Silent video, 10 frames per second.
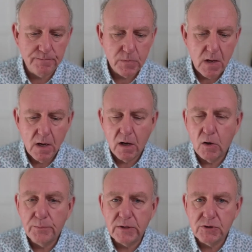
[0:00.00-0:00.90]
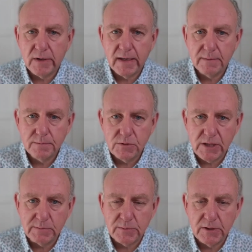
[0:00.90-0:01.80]
I hope you enjoyed it.
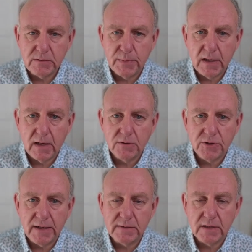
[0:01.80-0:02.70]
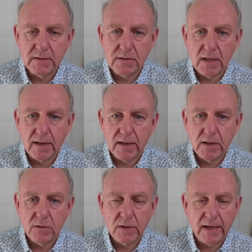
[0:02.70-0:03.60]
James Manuke speaking, trainingsites.io.
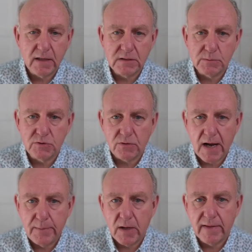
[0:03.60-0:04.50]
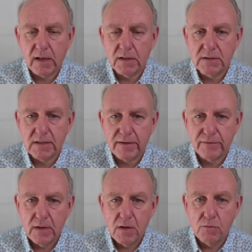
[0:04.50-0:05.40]
Like and subscribe, all that good stuff.
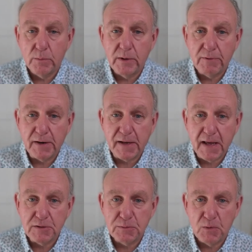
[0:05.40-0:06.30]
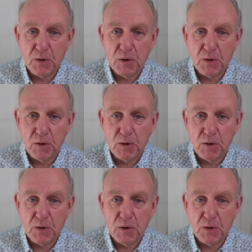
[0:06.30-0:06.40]
We'll be around again tomorrow.